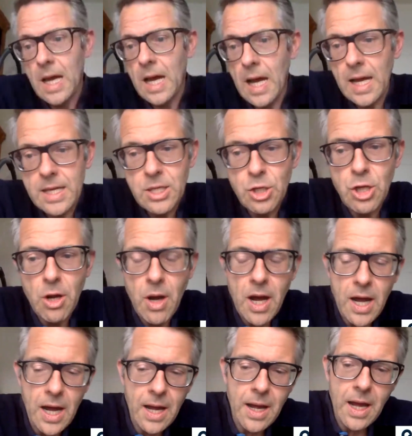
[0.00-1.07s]

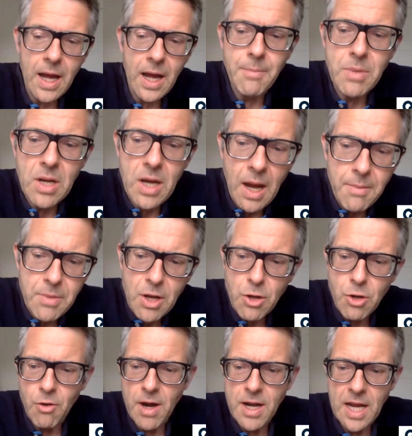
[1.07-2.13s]
I'm no
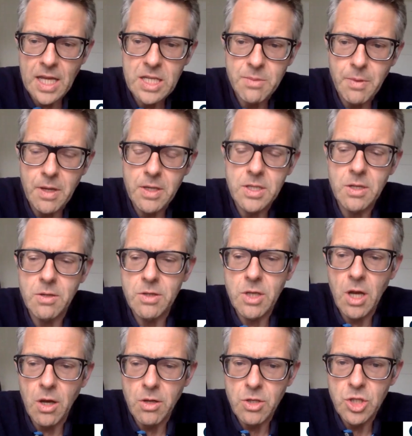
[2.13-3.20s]
great expert on
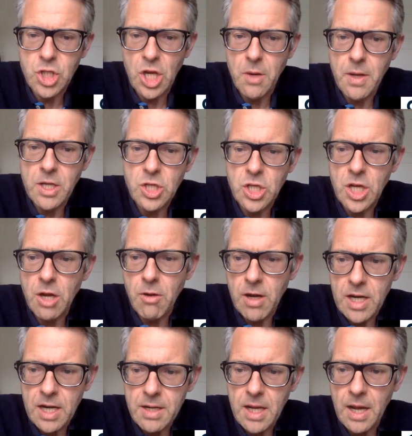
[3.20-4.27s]
geoengineering,
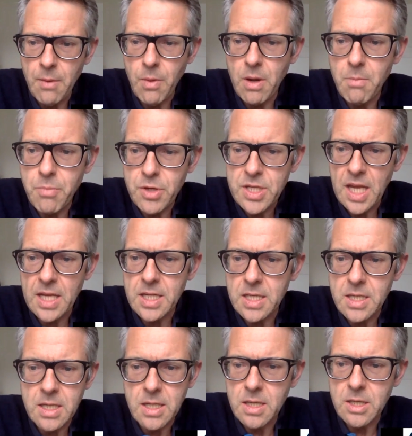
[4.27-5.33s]
and I won't pretend
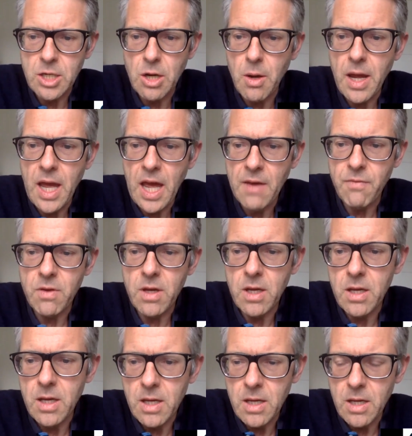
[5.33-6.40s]
I have
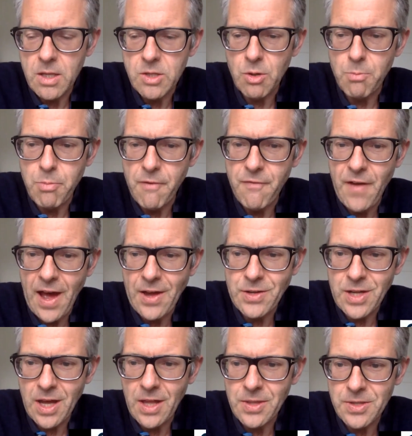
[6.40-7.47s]
a sort of profound
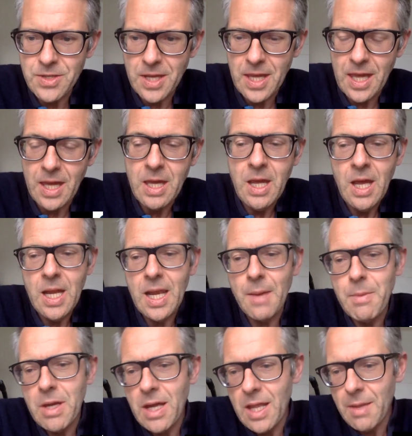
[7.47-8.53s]
answer here. Let
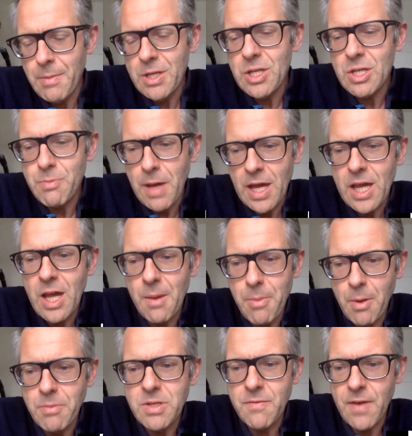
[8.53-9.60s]
me just make a couple
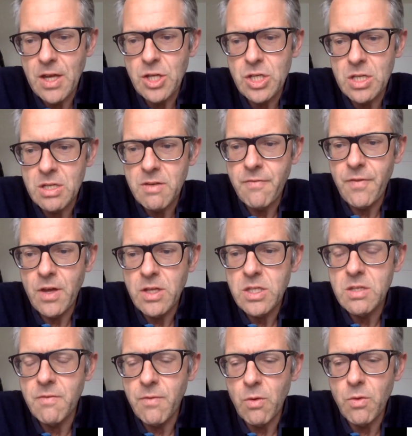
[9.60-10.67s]
observations. First
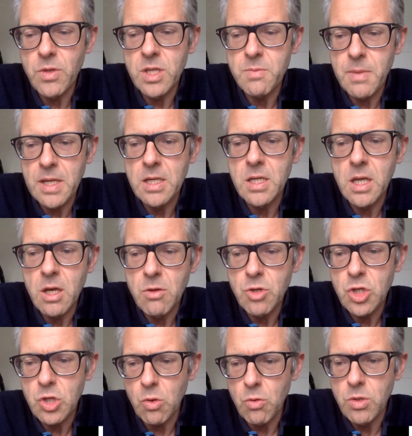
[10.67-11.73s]
of all, there's been no
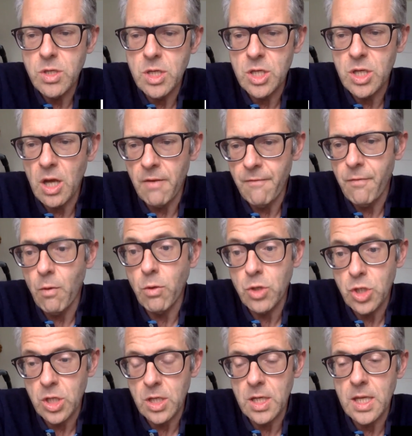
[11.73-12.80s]
shortage,
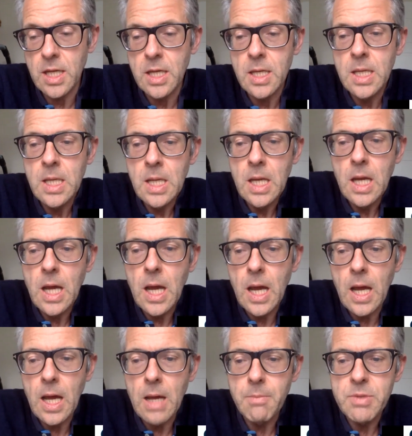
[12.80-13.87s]
unfortunately,
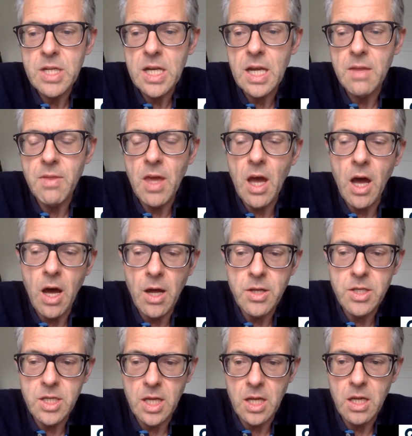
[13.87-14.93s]
particularly in the
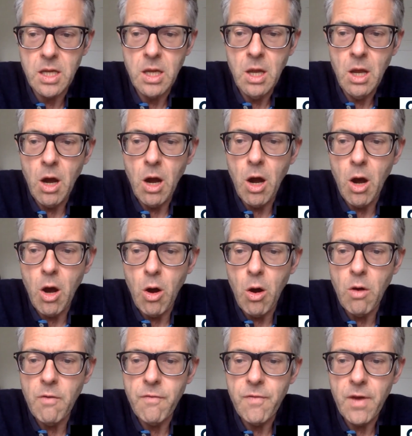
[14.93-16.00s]
Arctic,
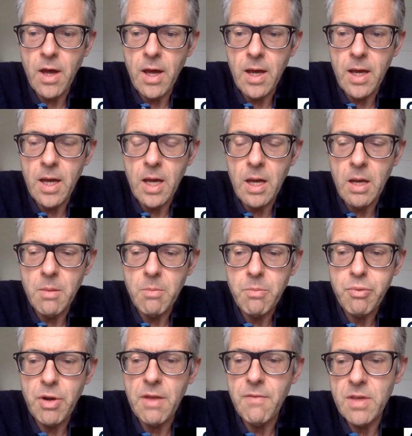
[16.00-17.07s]
of
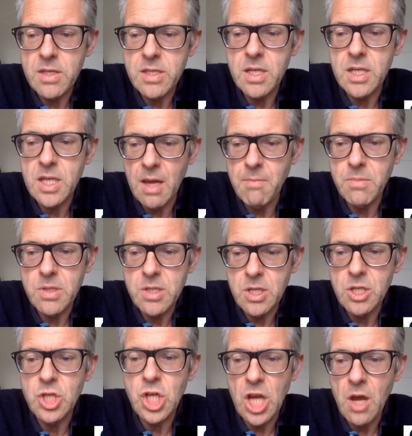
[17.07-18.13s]
previous attempts
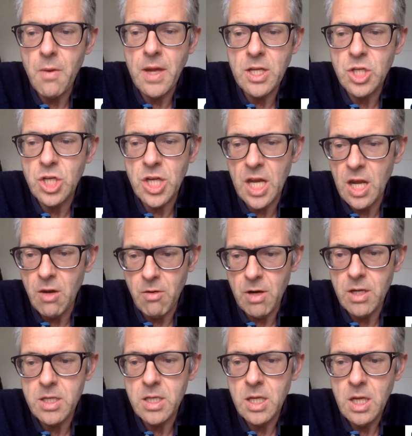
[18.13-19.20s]
to geoengineer
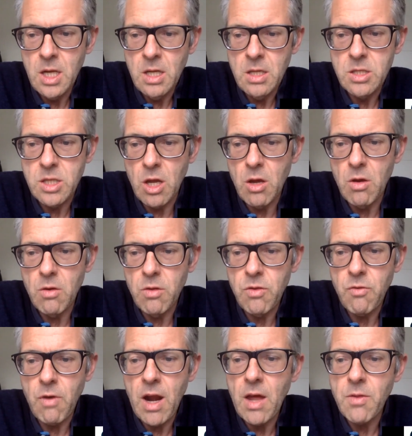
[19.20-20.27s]
it. So
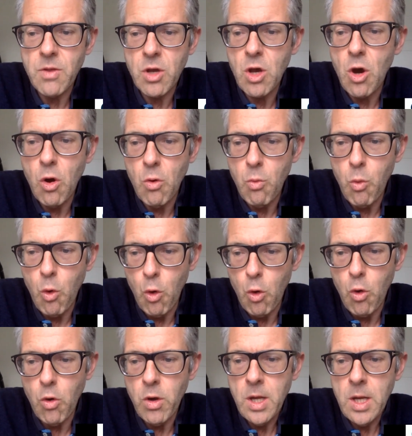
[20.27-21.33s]
throughout the Cold
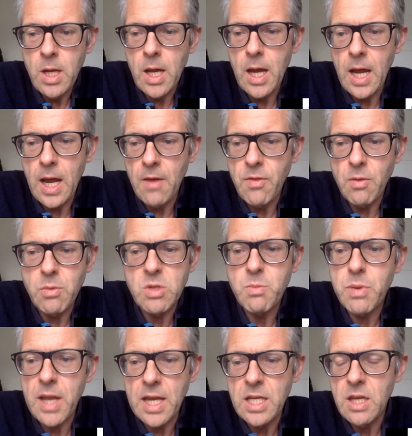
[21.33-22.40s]
War, there was
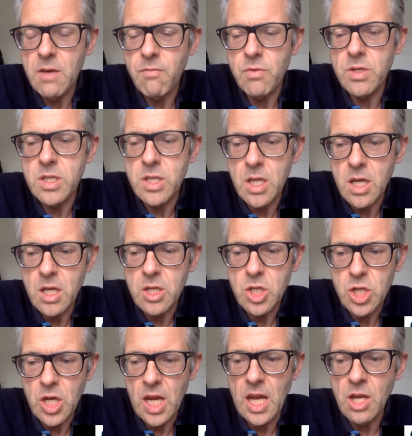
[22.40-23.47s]
plenty of
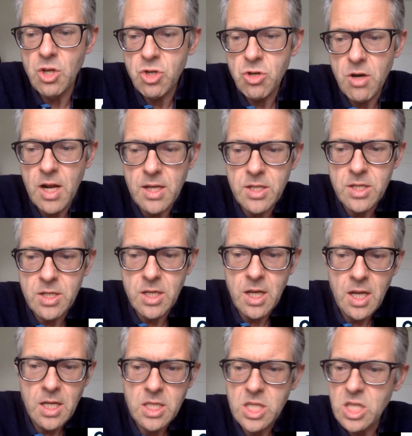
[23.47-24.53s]
research, interest,
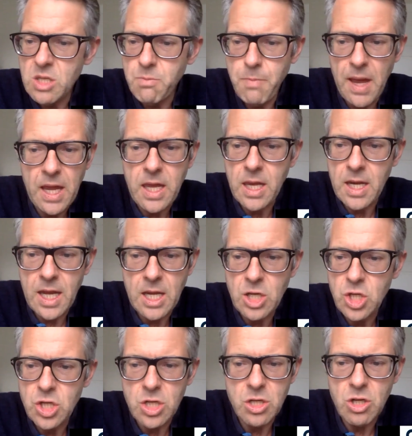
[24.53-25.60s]

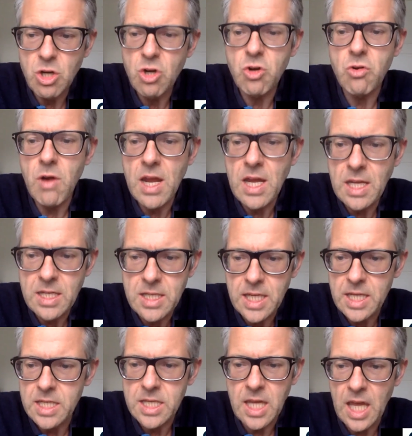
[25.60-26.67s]
speculation, crazy
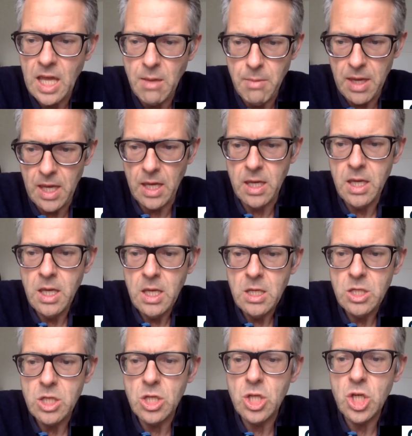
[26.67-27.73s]
scheming
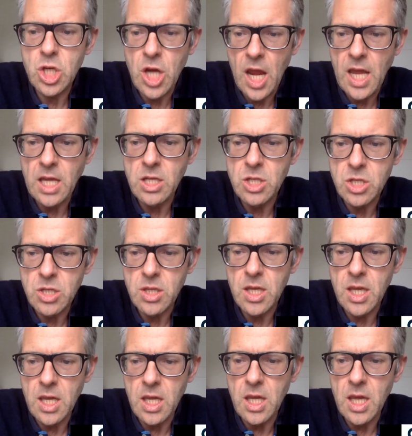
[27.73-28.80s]
to change
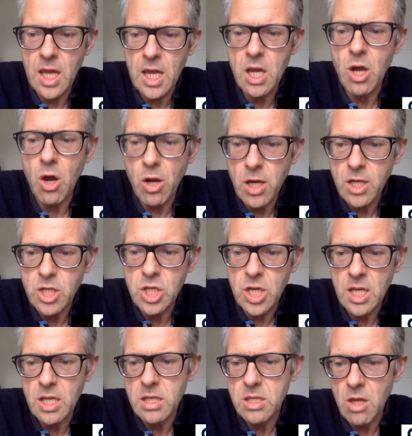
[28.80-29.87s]
the
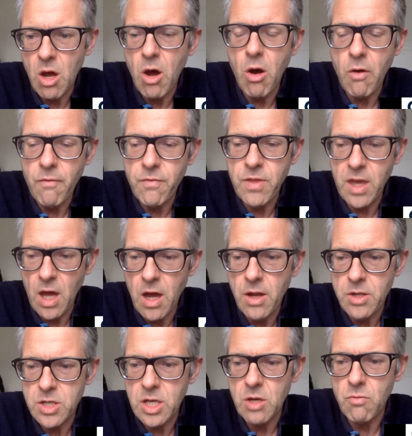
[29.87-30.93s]
ecologies of the
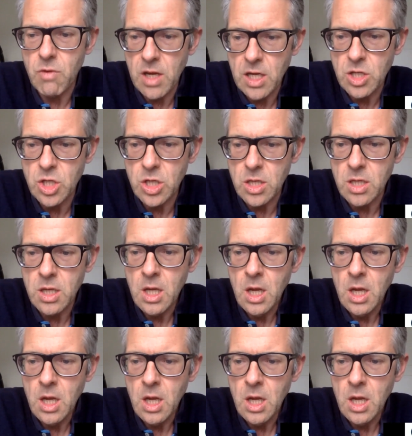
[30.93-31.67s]
Arctic region.